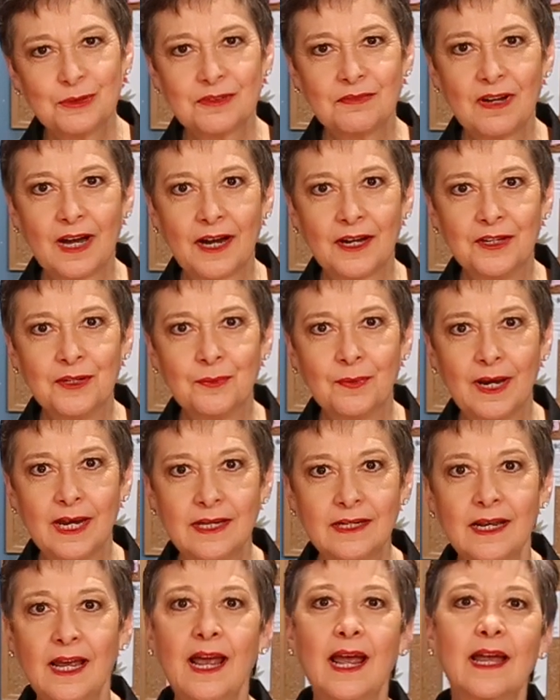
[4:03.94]
to
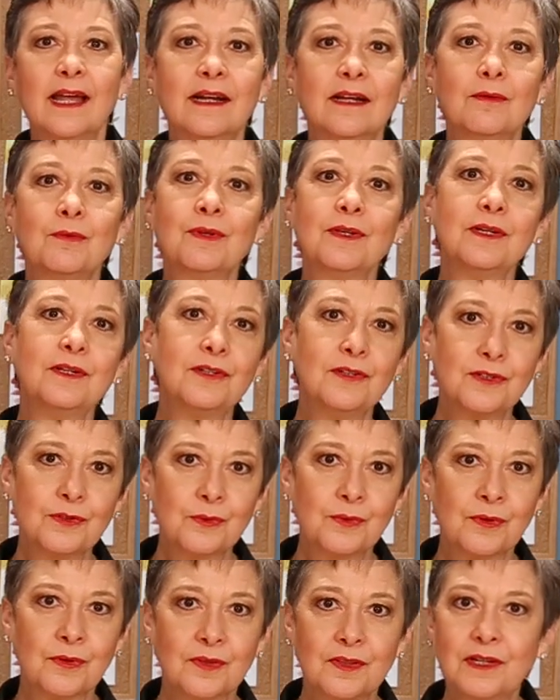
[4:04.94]
evaluate, and it will
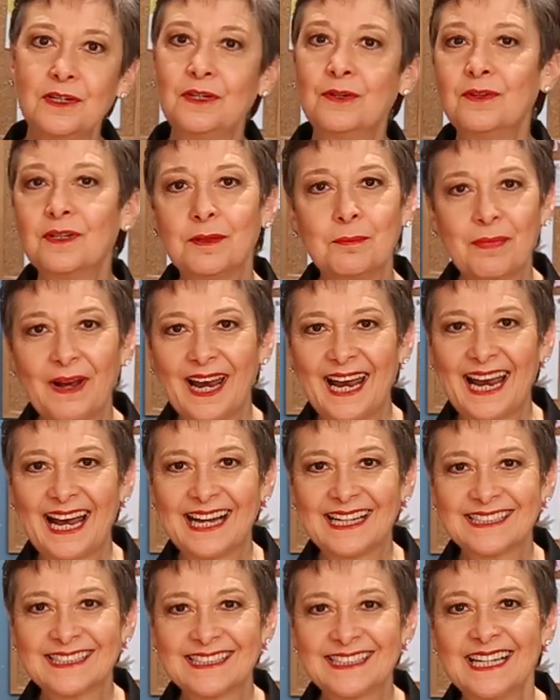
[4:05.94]
ensure that you can
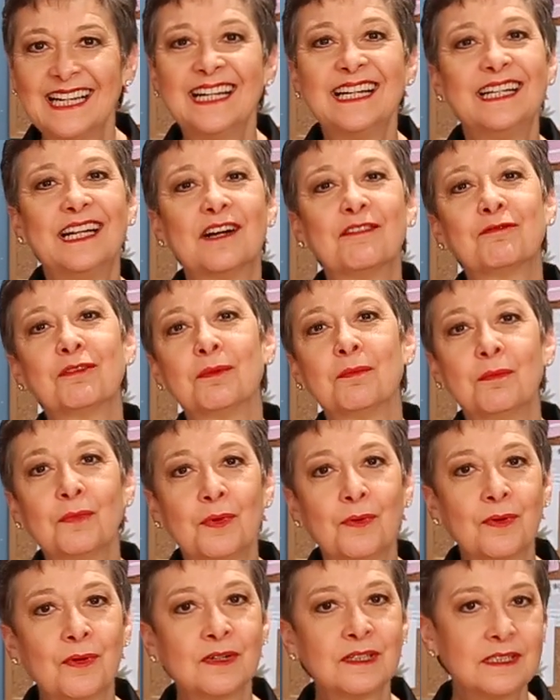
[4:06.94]
pass. Now, for
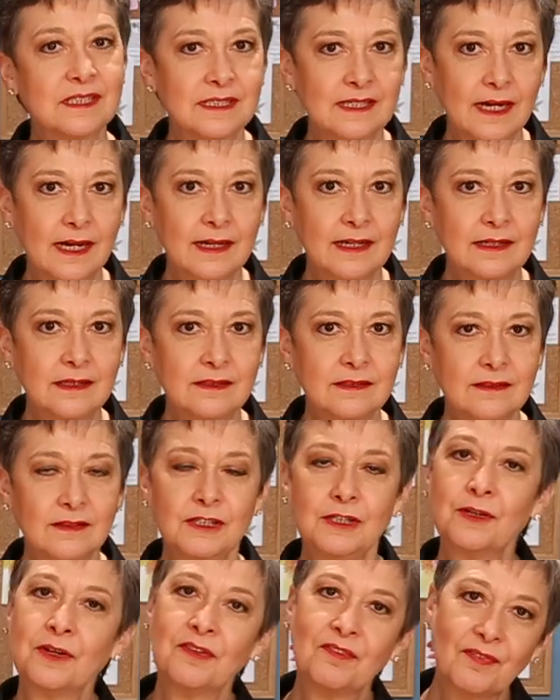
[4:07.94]
more studies,
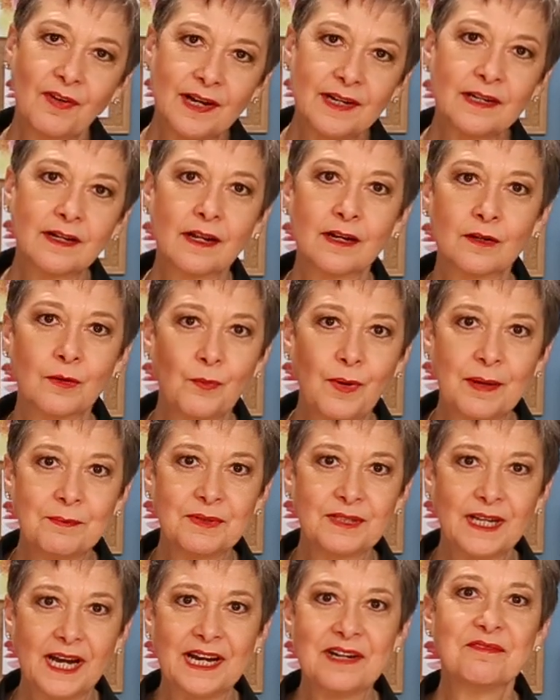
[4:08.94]
you can find it on our
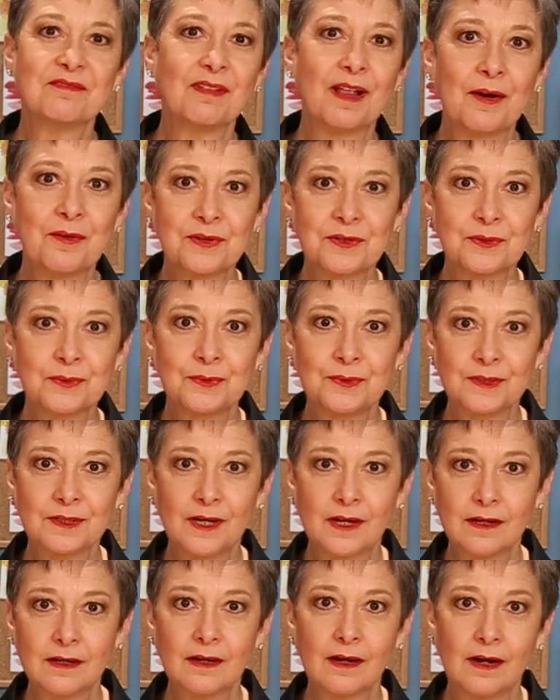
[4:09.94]
website, Flowerschool
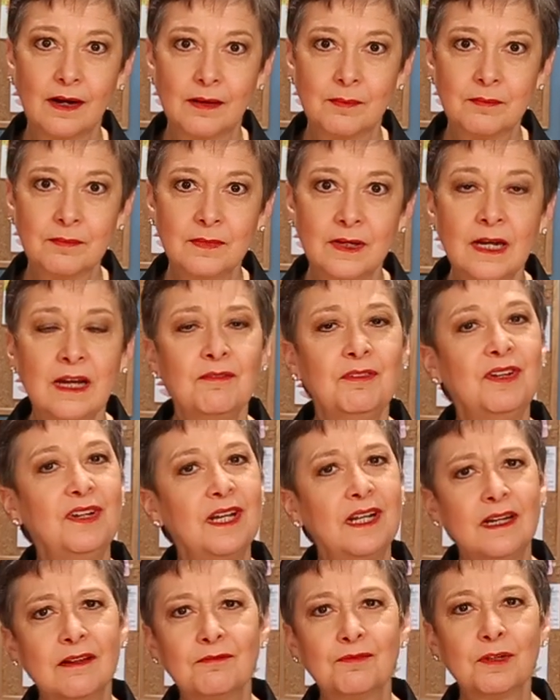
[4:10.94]
dot com. If you
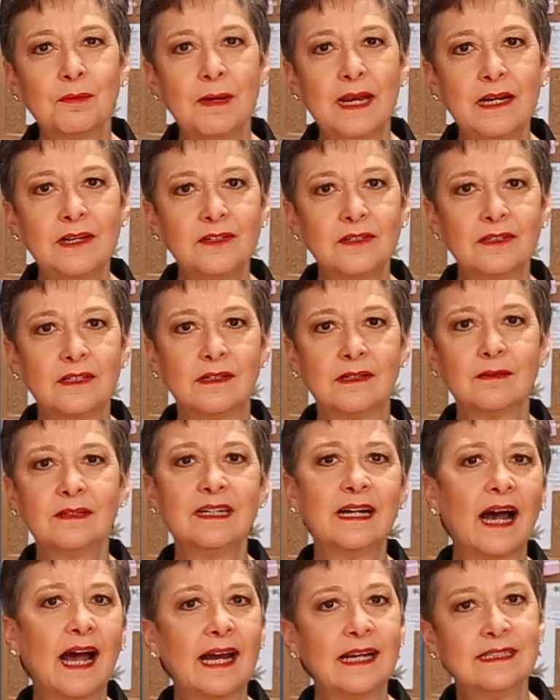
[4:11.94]
need information,
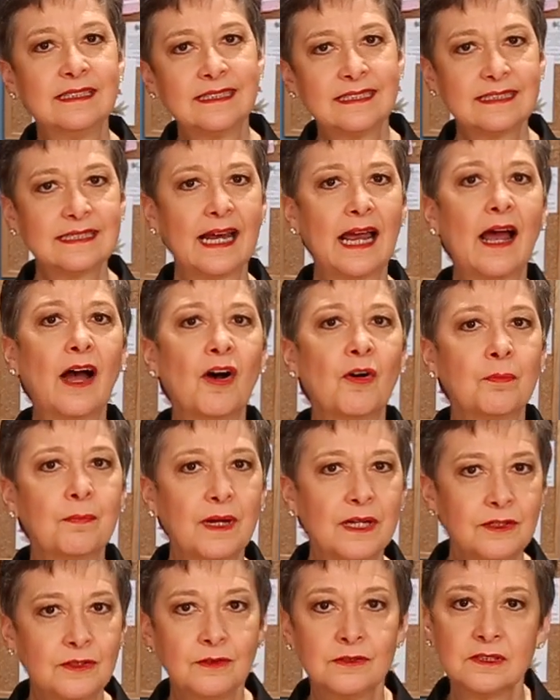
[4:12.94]
guidance, help
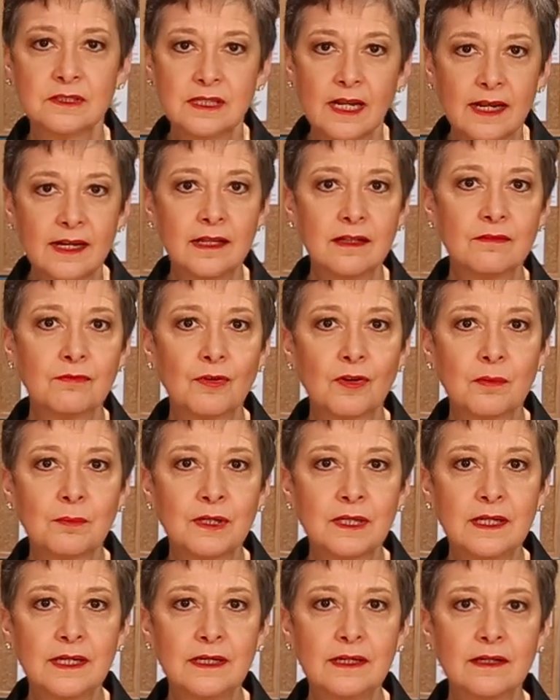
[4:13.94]
as you study the
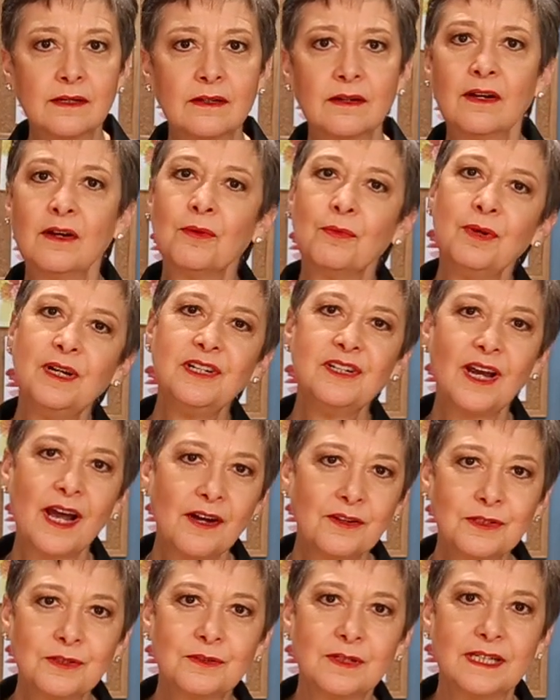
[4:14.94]
formal linear, reach
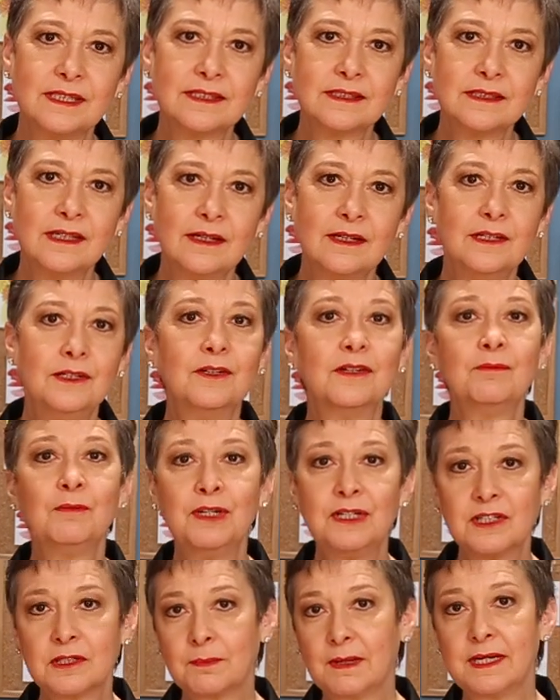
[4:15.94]
out to us. You can
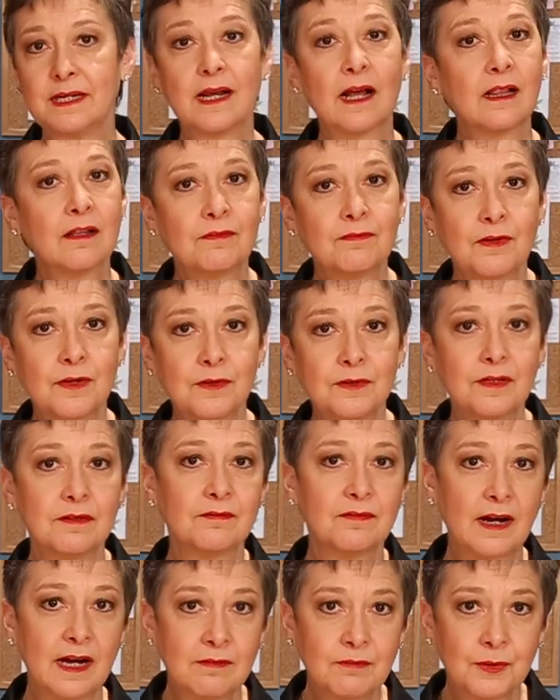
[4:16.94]
reach us by telephone
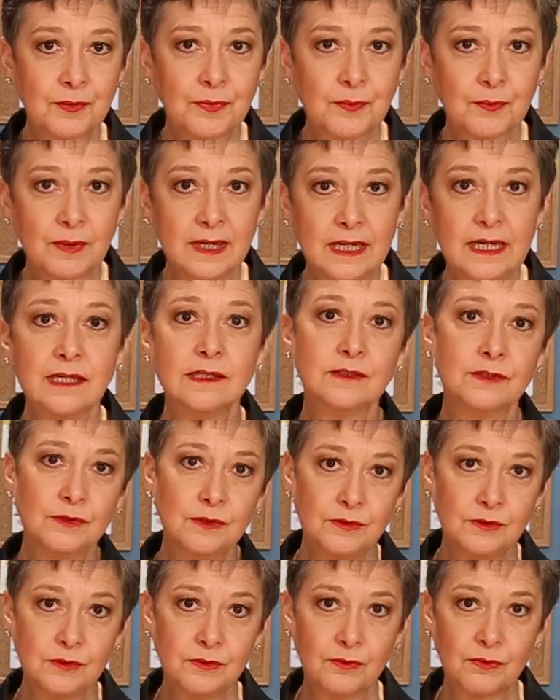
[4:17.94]
at five oh three,
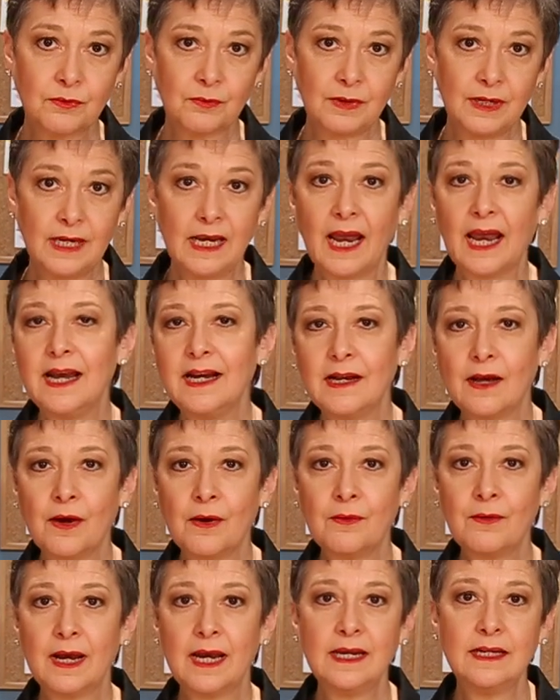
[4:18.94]
two two three, eight
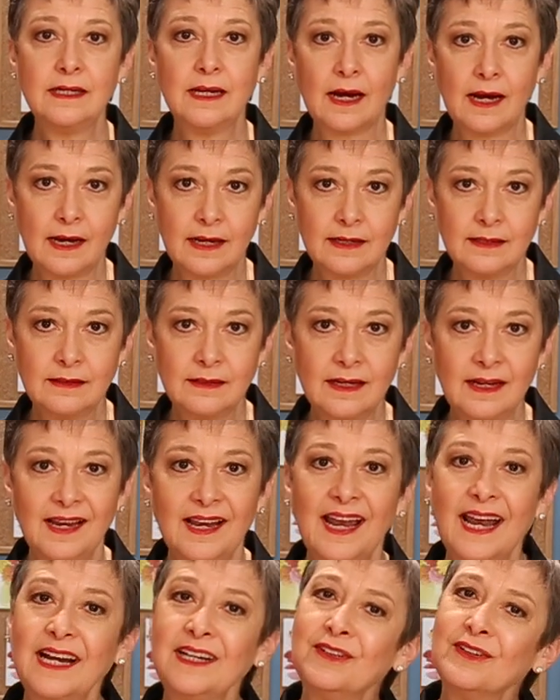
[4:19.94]
oh eight nine.
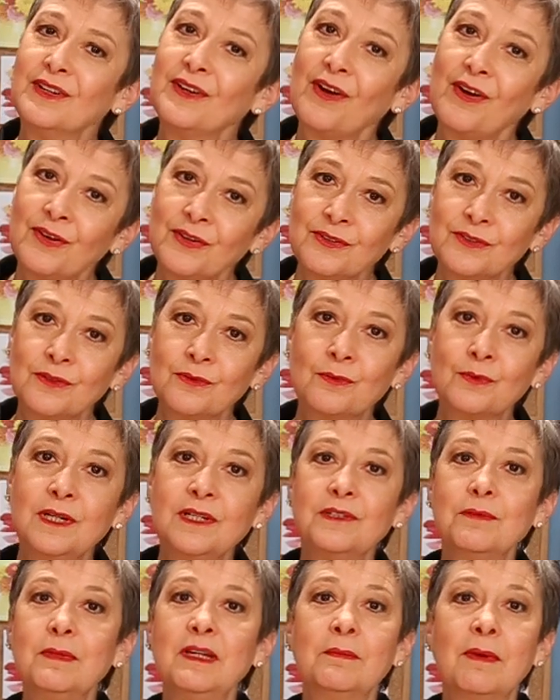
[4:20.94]
And you can also
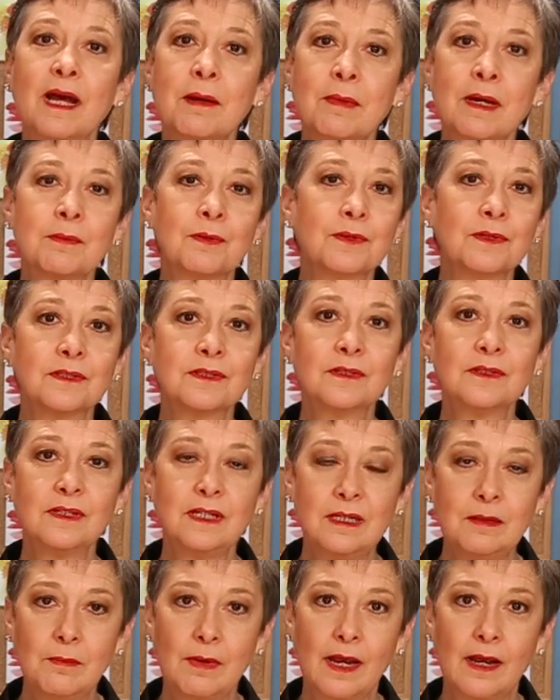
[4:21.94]
reach me by my personal
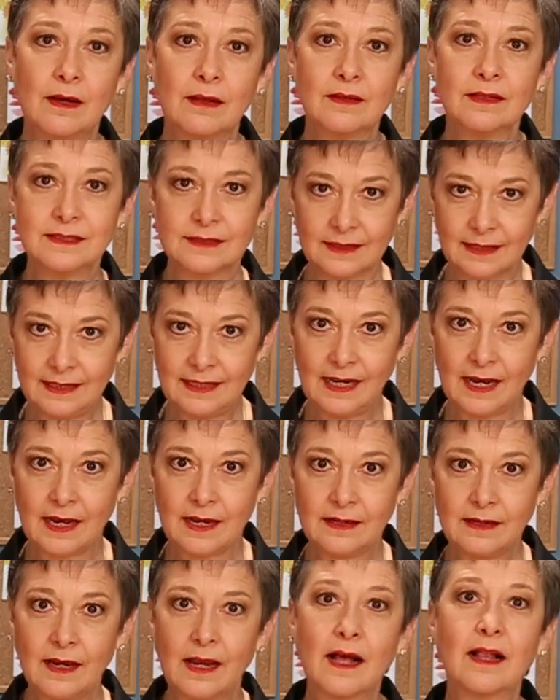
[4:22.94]
email. It's
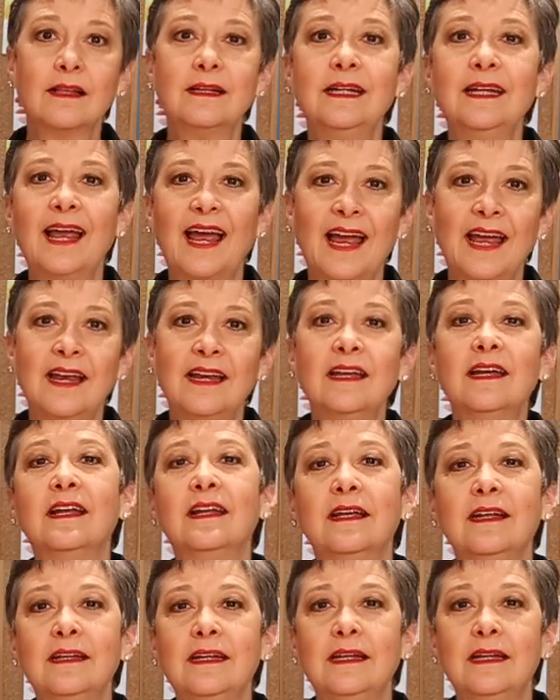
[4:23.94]
Leanne, L E A N
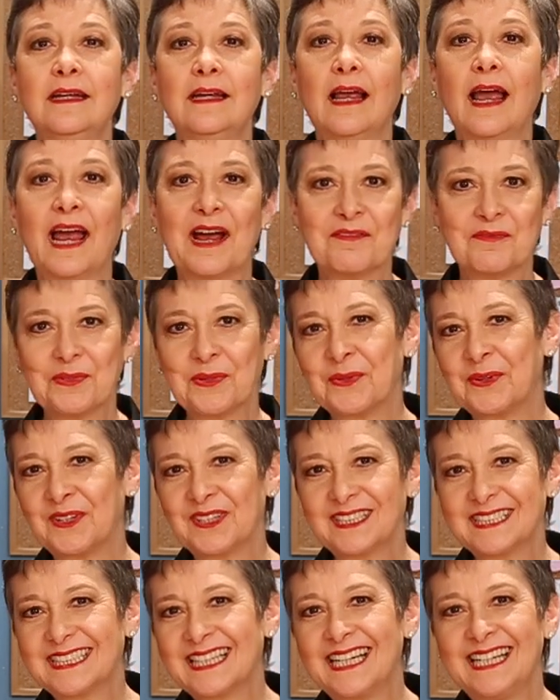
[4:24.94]
N E, at floral
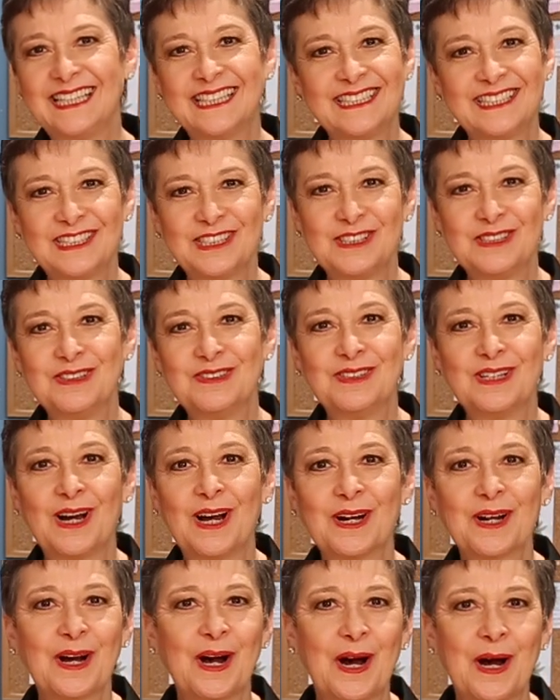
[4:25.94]
design institute
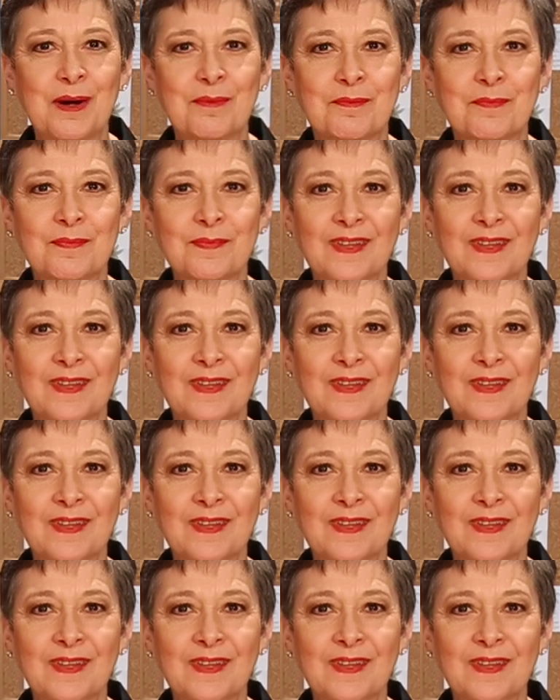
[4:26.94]
dot com.